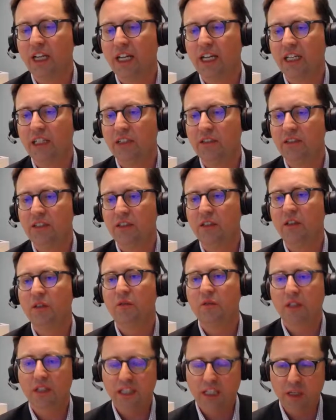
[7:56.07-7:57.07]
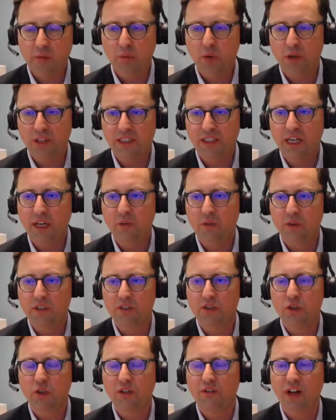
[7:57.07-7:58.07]
And the key point that I want to
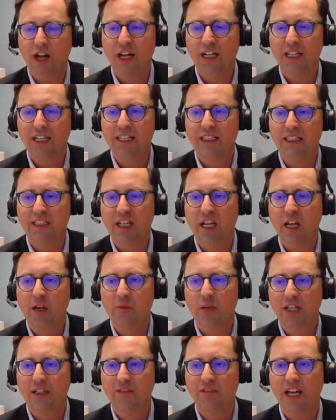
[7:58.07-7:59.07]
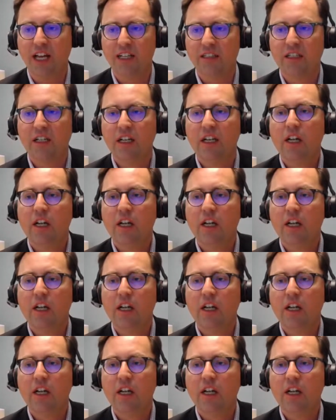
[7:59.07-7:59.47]
sort of highlight that came out of that